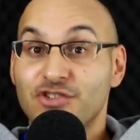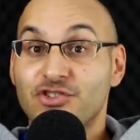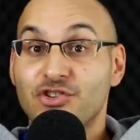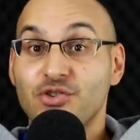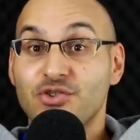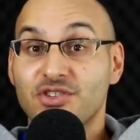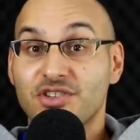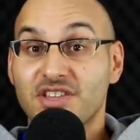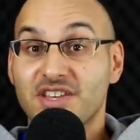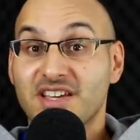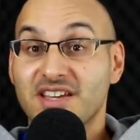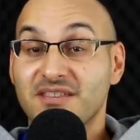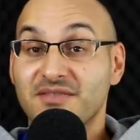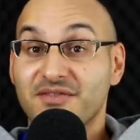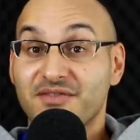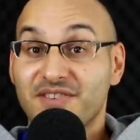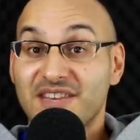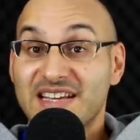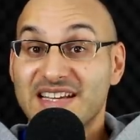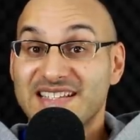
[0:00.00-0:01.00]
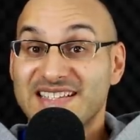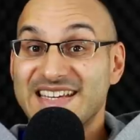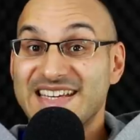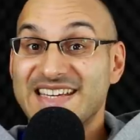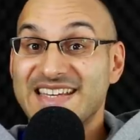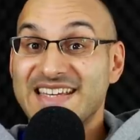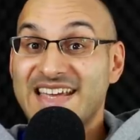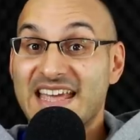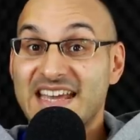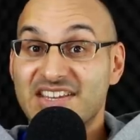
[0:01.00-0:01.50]
due to the
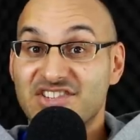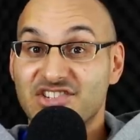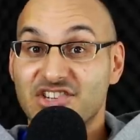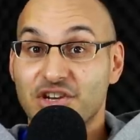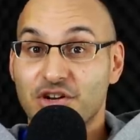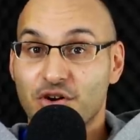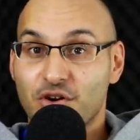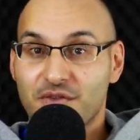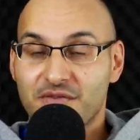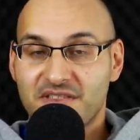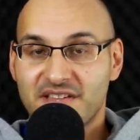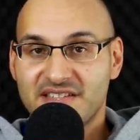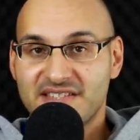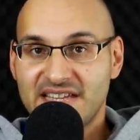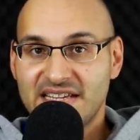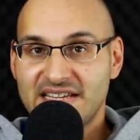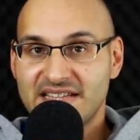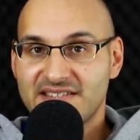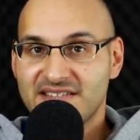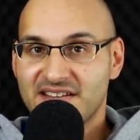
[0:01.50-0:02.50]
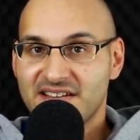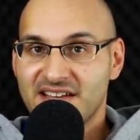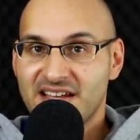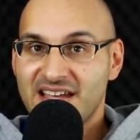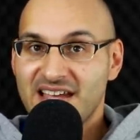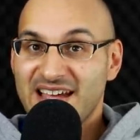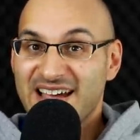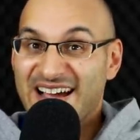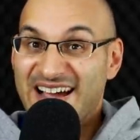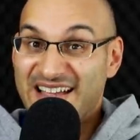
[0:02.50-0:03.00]
conflicting nature of the data.
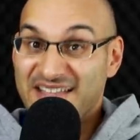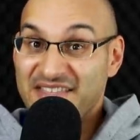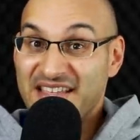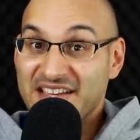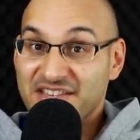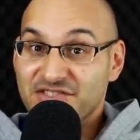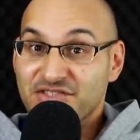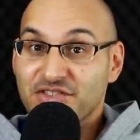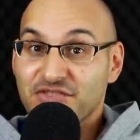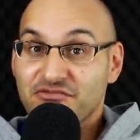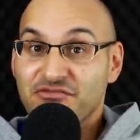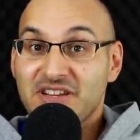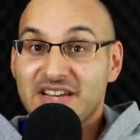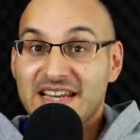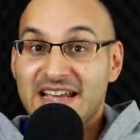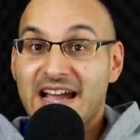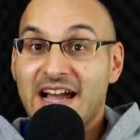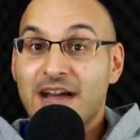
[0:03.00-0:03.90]
And that's just really